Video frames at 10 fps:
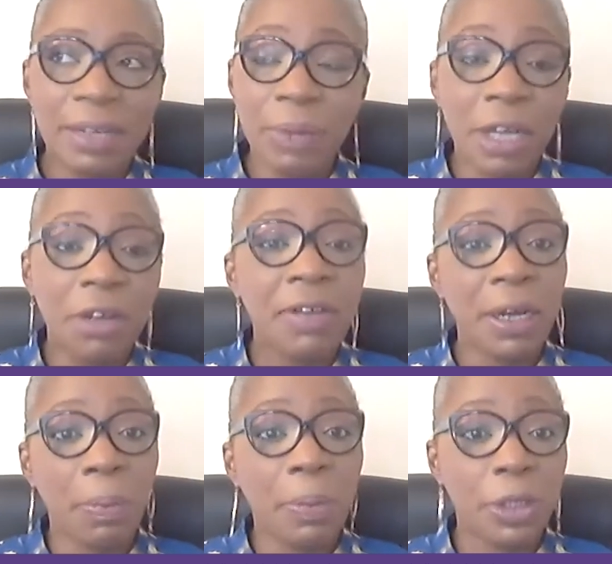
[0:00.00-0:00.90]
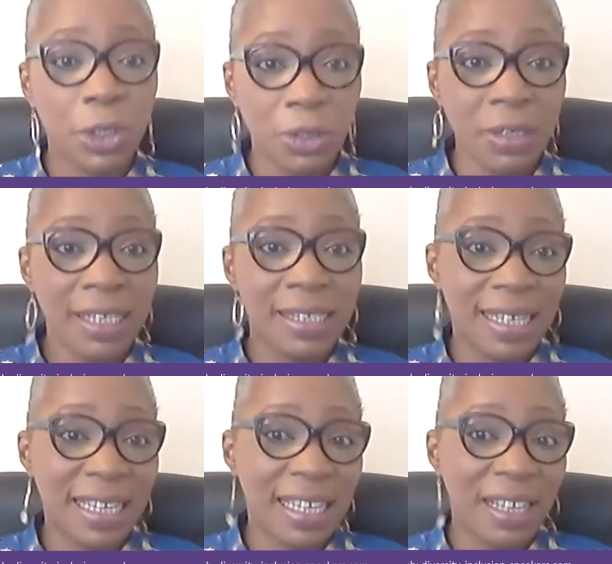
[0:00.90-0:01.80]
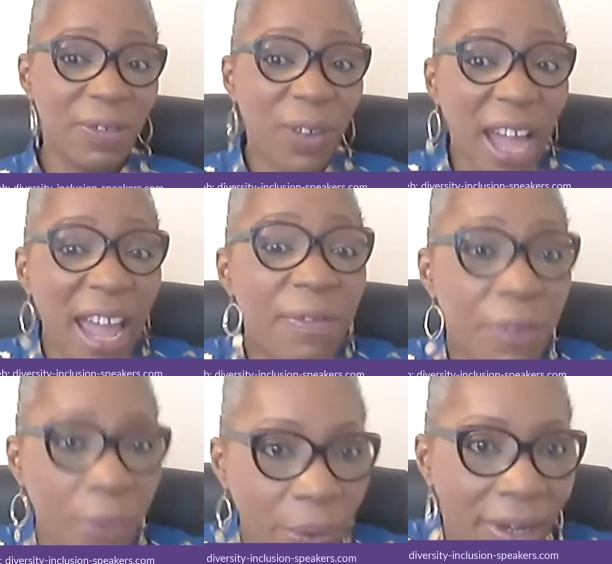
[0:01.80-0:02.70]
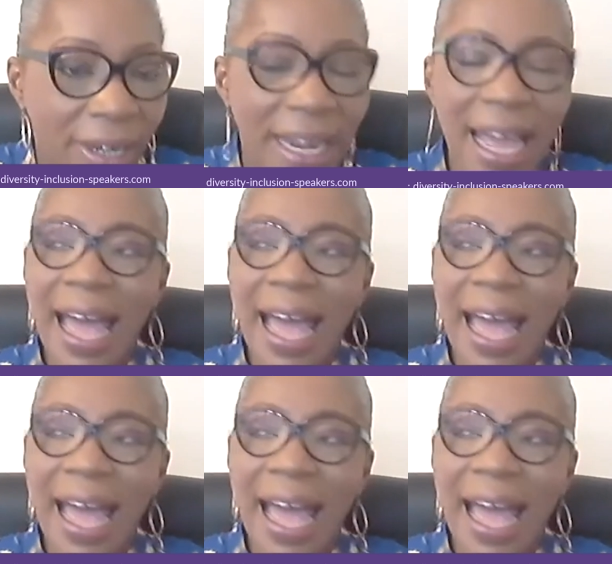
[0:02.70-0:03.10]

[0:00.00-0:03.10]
we create opportunity for everyone.